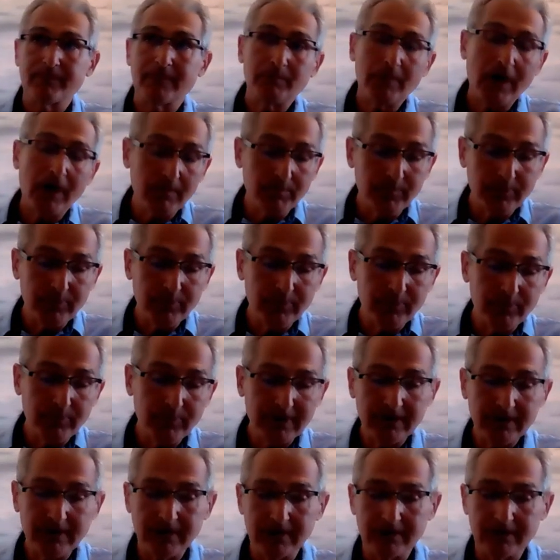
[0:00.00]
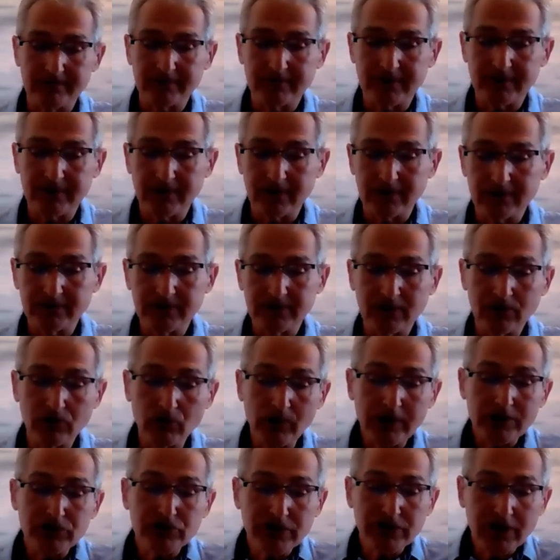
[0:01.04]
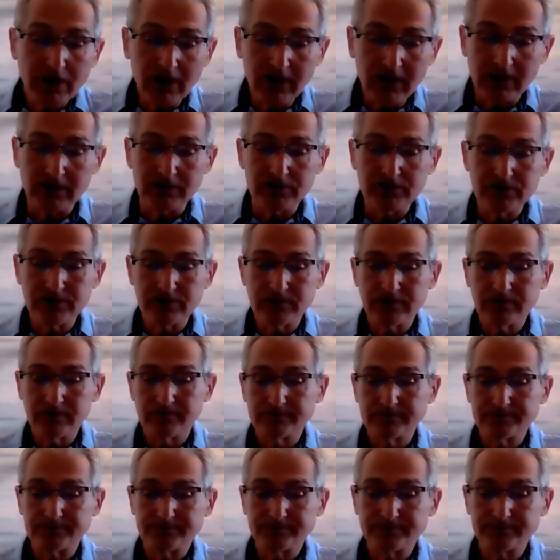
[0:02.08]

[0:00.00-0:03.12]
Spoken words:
in my opinion, the great challenge